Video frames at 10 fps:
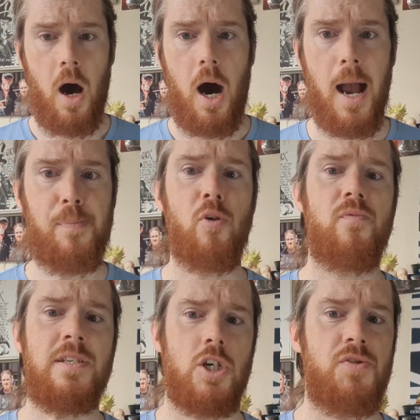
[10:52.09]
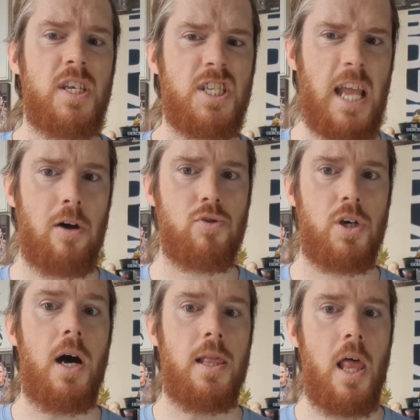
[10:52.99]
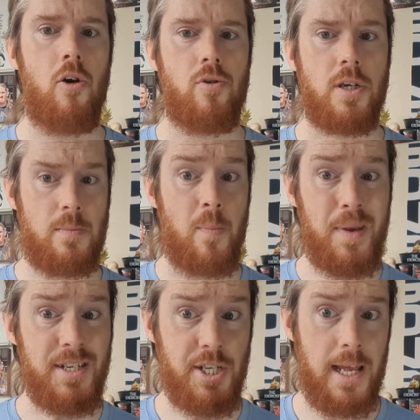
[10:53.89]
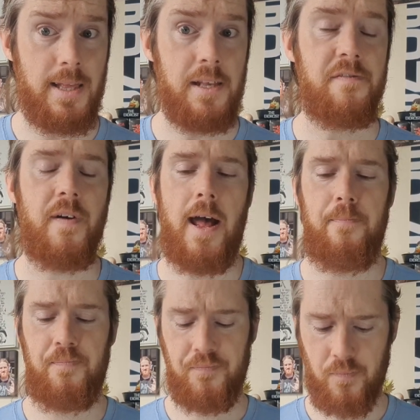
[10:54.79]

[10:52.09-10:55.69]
I bought this on nostalgia alone because I'm a big Jet Li fan,